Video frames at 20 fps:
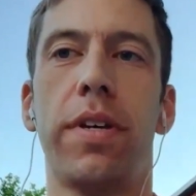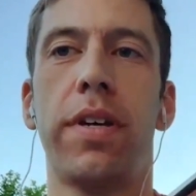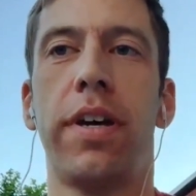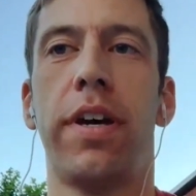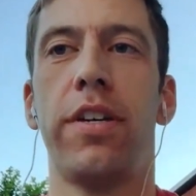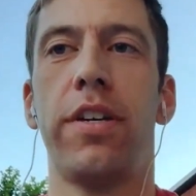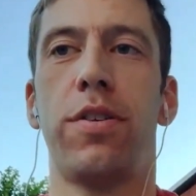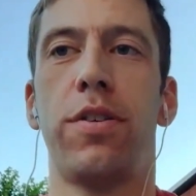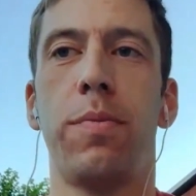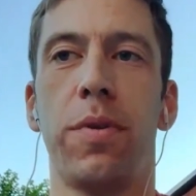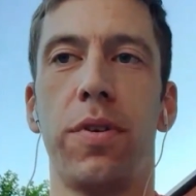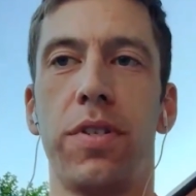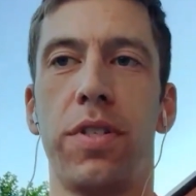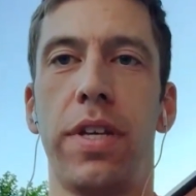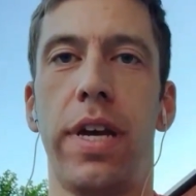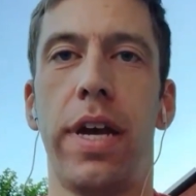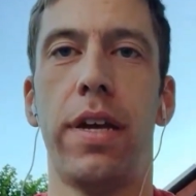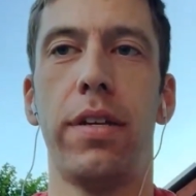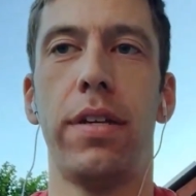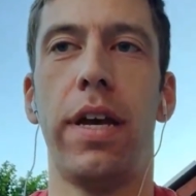customer
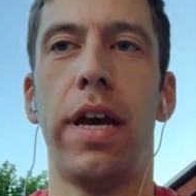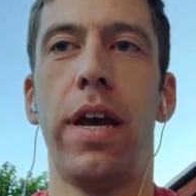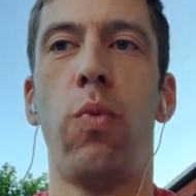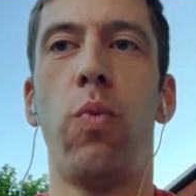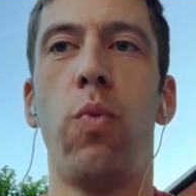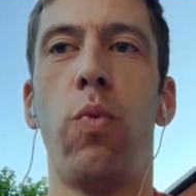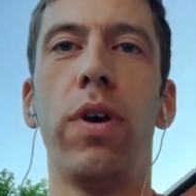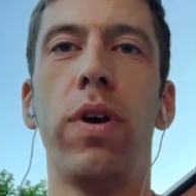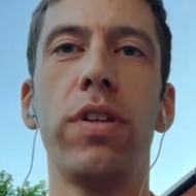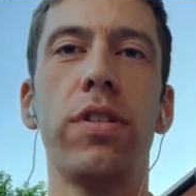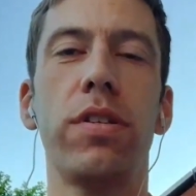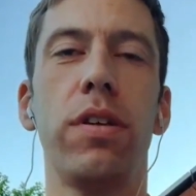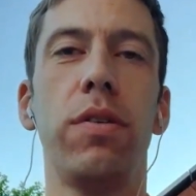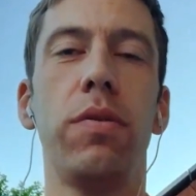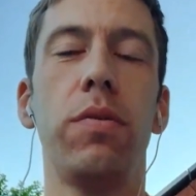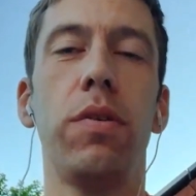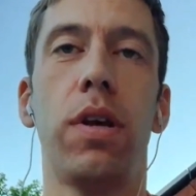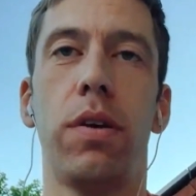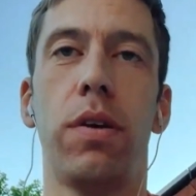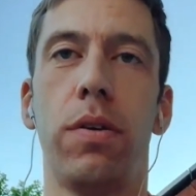set. And once
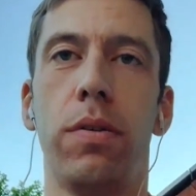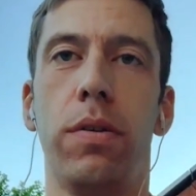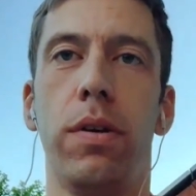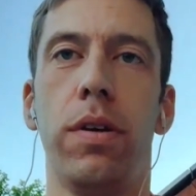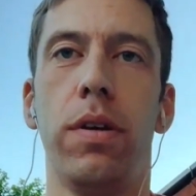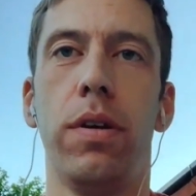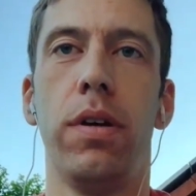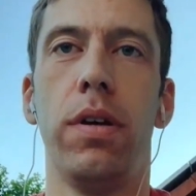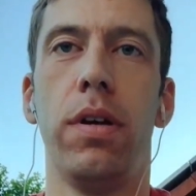you do,